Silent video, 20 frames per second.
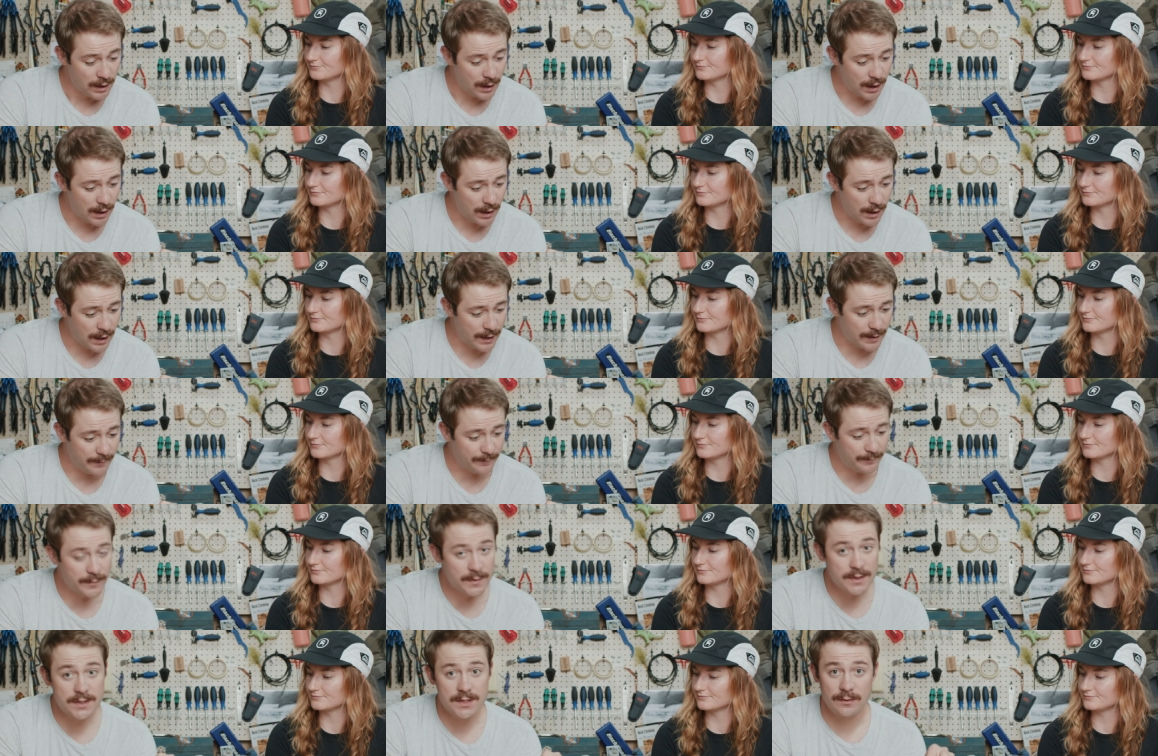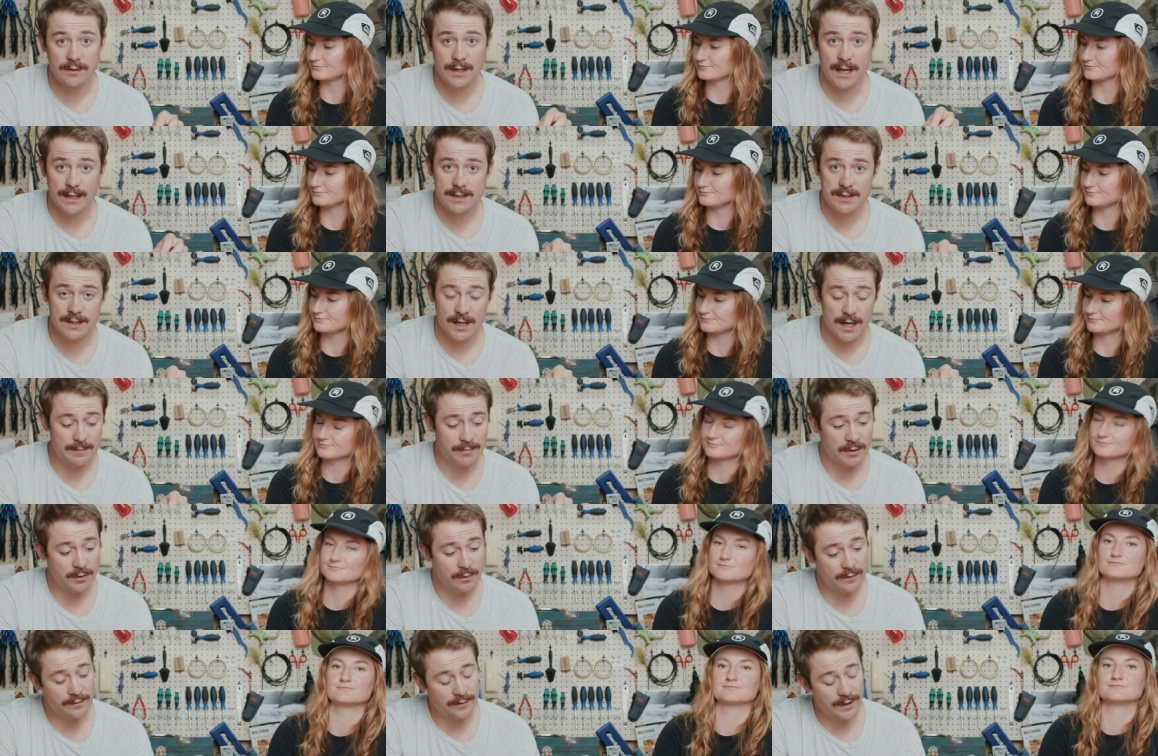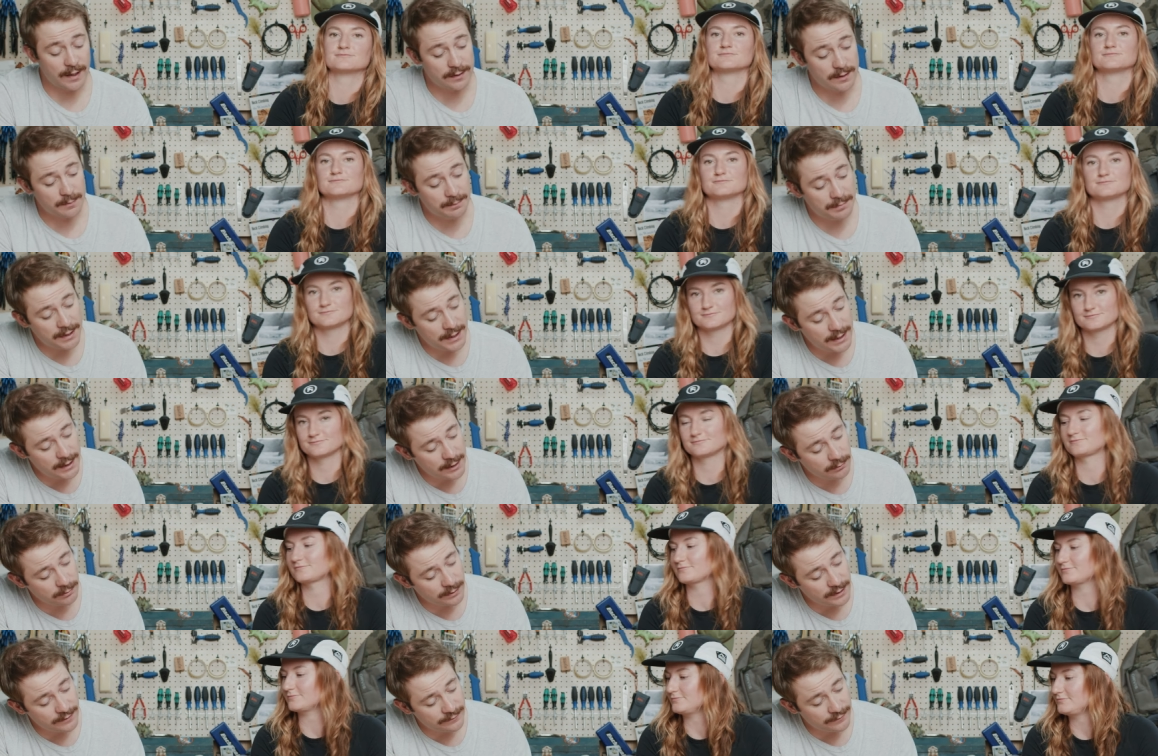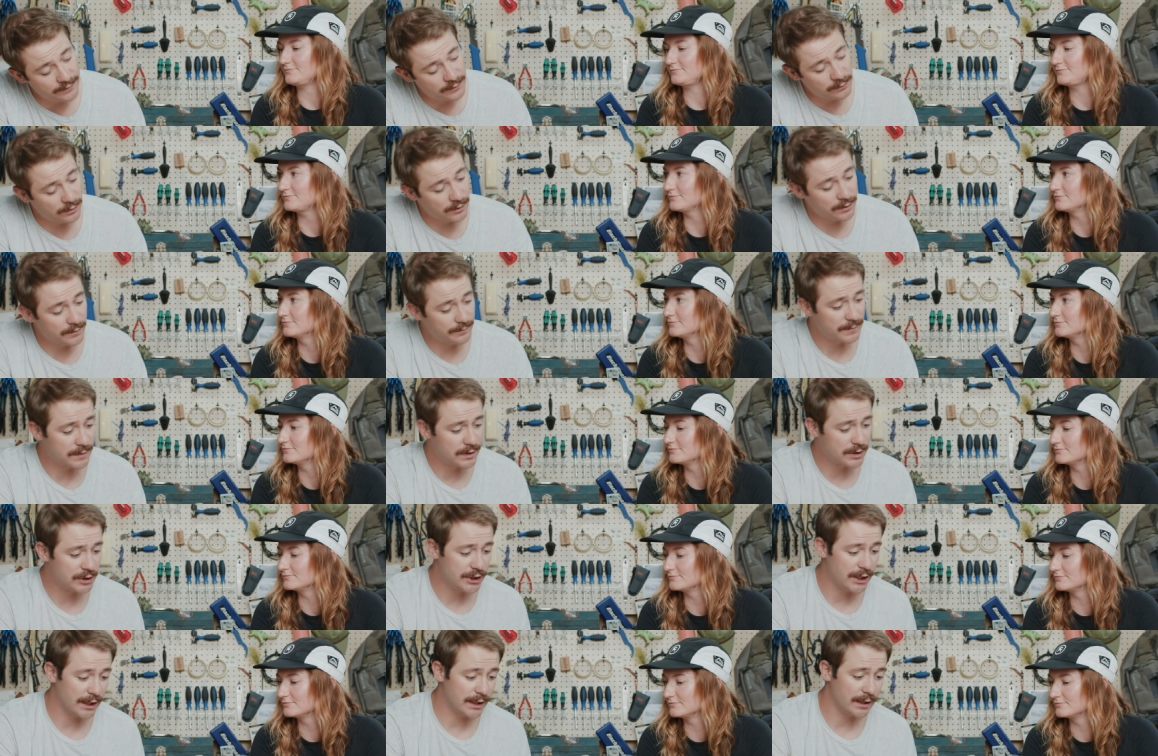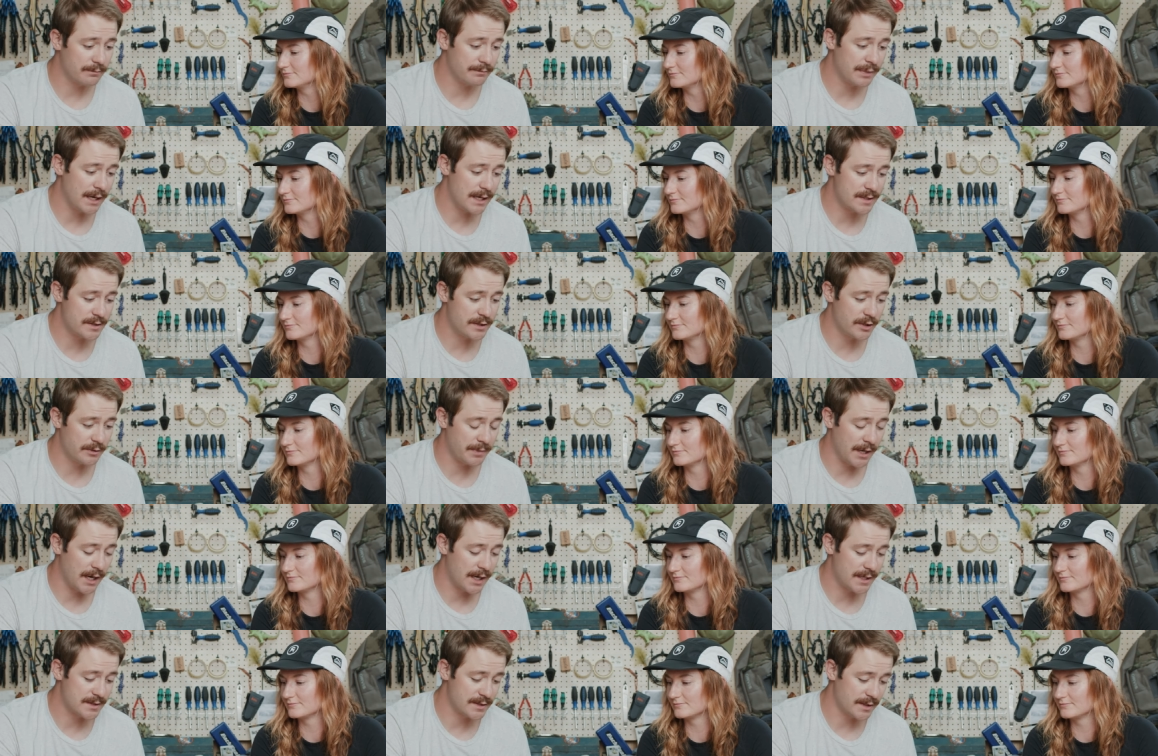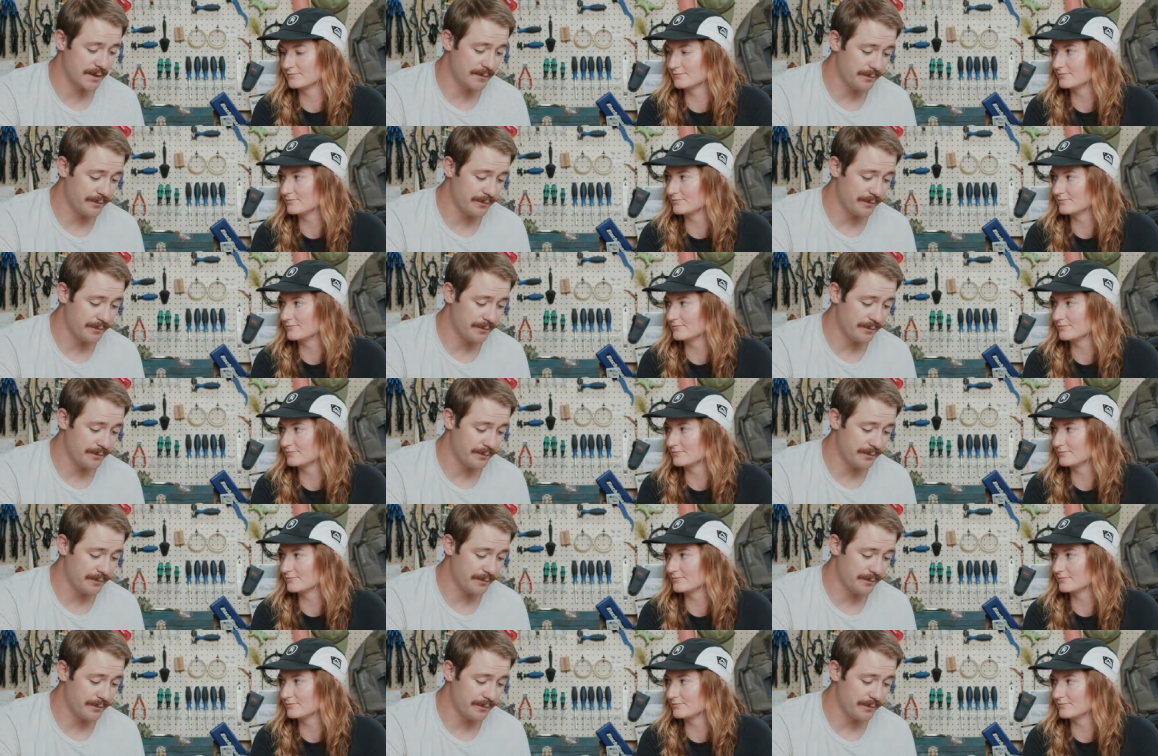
Speaker 1: All right, so next up, we've got the Peak Refuel Chicken Pesto Pasta.